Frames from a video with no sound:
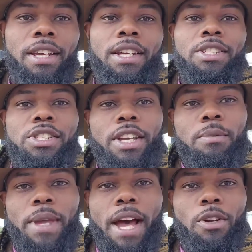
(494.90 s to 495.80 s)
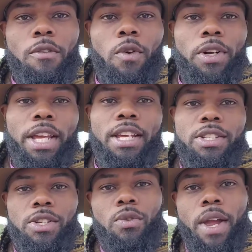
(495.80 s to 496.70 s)
Check me out over on
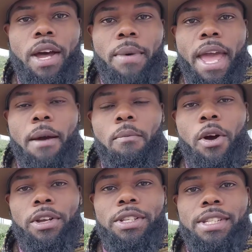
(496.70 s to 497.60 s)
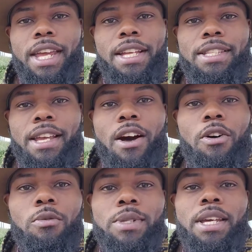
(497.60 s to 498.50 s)
Instagram at Marcus Canty
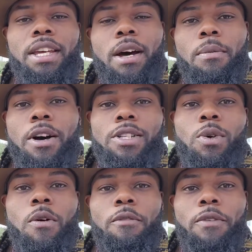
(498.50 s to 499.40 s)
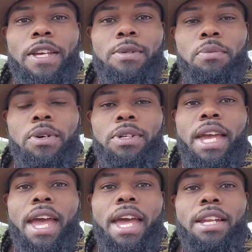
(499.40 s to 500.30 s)
Homes. And I'm also on Facebook
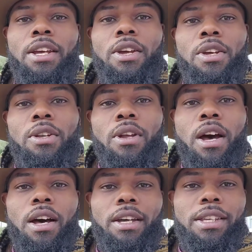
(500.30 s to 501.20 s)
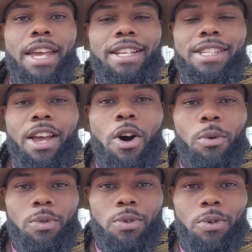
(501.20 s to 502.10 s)
at Canty
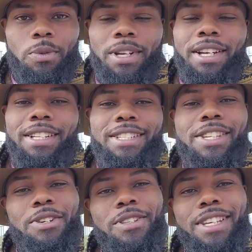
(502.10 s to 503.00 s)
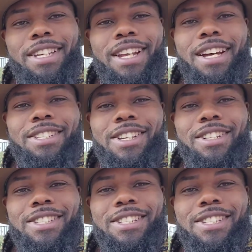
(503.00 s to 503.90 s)
Home Group. Until then, I'll talk
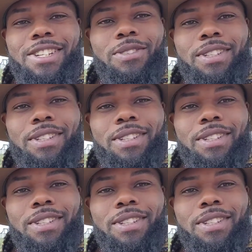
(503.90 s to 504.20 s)
to you soon.